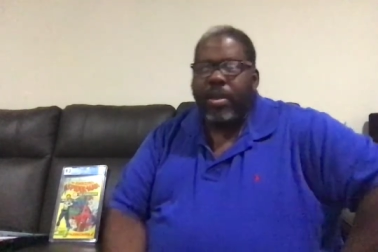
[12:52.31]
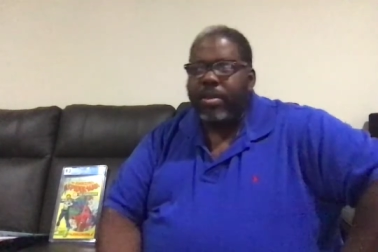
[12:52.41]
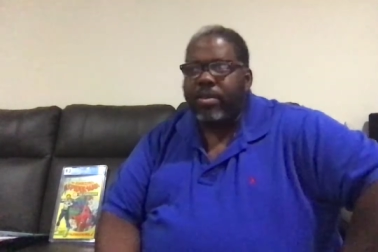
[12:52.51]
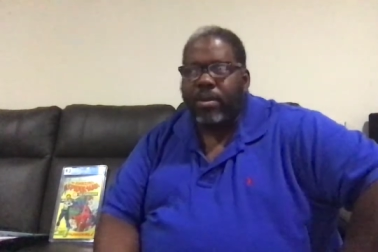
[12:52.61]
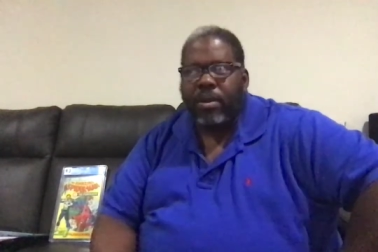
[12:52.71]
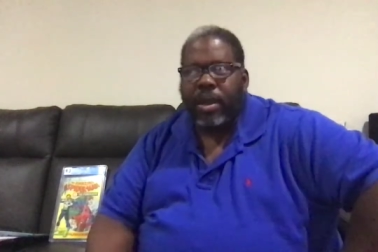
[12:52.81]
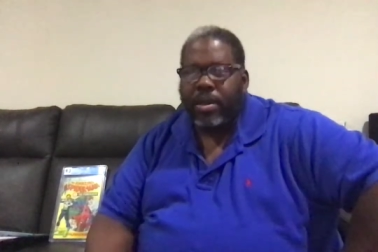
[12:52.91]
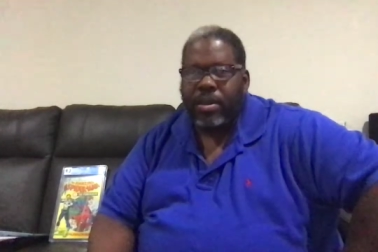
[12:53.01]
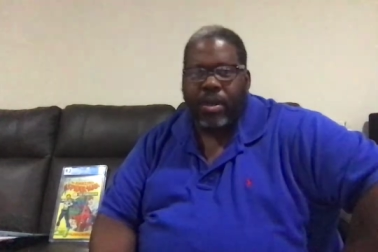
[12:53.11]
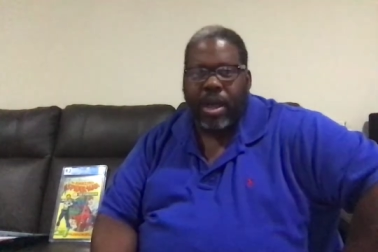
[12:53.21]
So
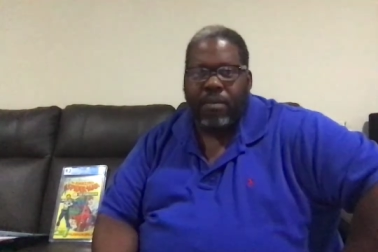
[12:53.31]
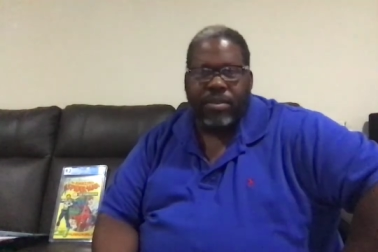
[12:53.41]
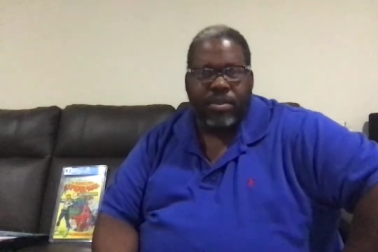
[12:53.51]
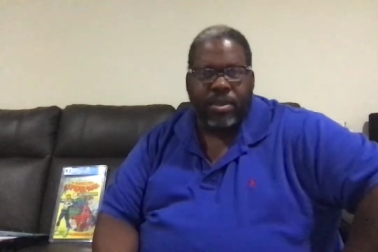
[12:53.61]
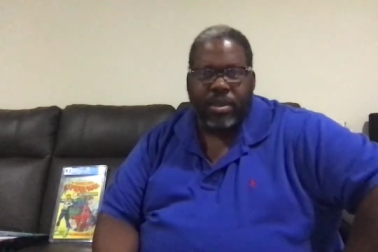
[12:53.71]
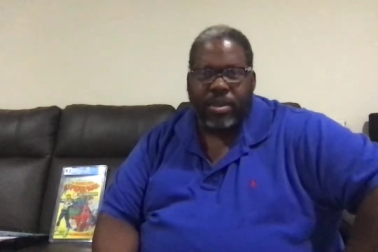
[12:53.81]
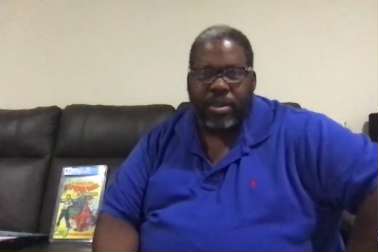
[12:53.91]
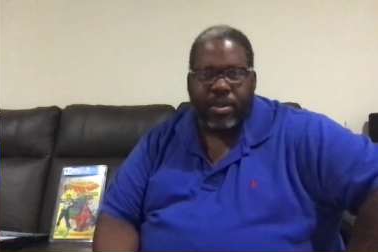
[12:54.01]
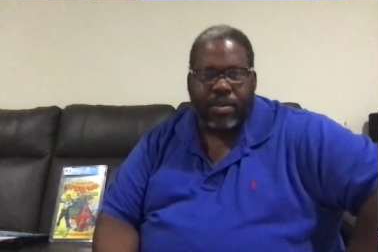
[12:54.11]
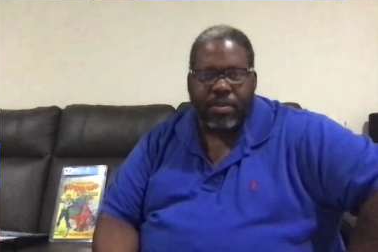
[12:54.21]
obviously,
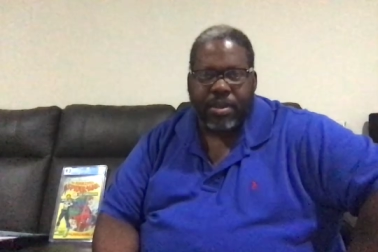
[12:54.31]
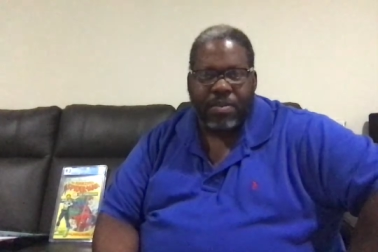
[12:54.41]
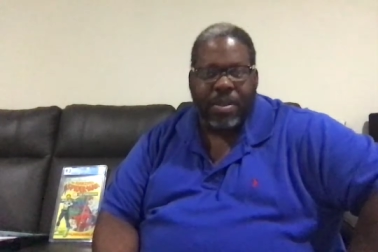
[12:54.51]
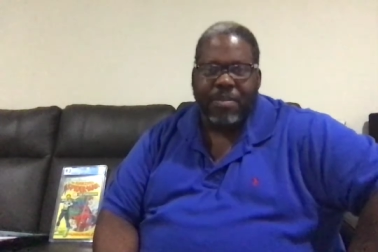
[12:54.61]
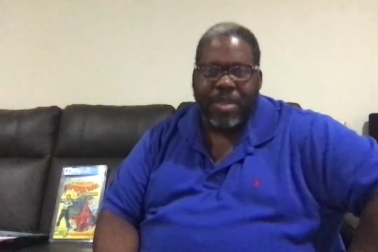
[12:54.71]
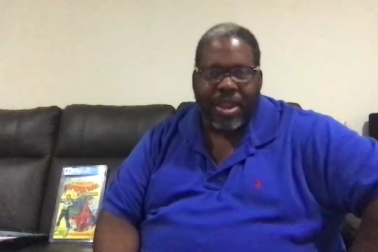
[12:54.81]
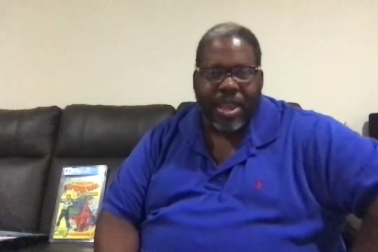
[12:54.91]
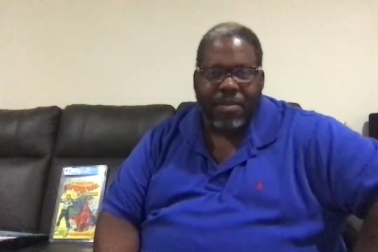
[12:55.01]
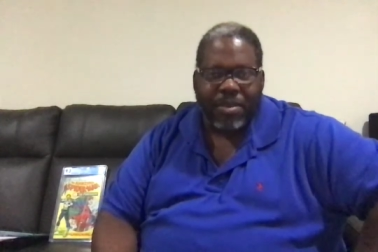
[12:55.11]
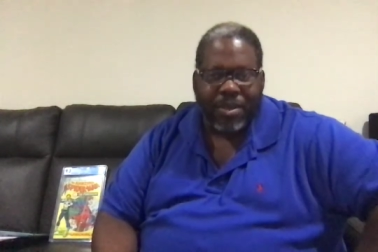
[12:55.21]
I'm not
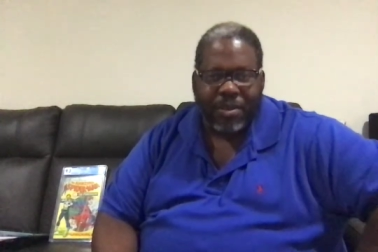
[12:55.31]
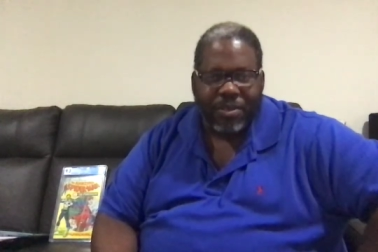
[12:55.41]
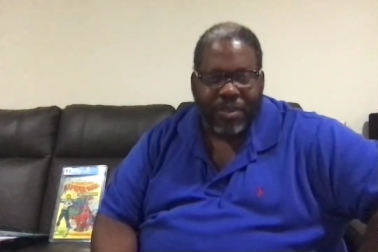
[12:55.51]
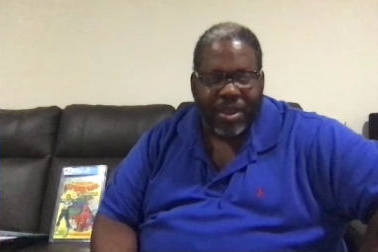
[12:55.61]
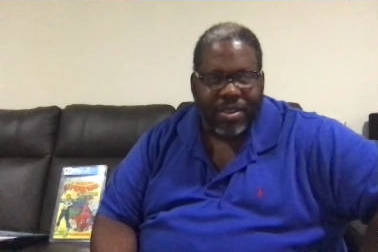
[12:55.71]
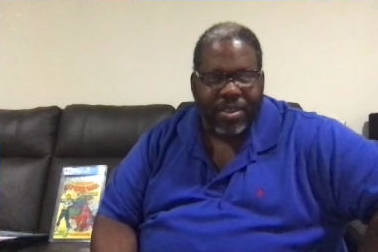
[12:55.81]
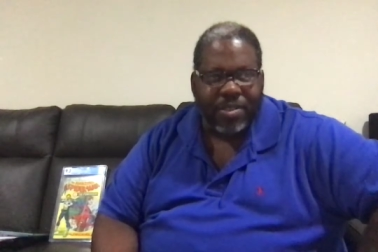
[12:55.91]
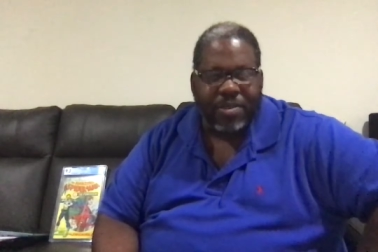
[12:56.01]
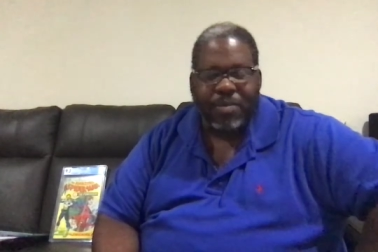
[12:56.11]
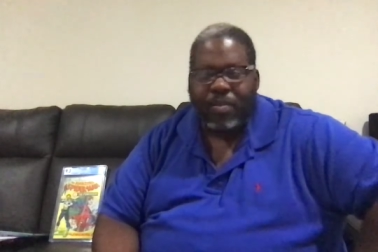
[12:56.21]
happy with those grades either.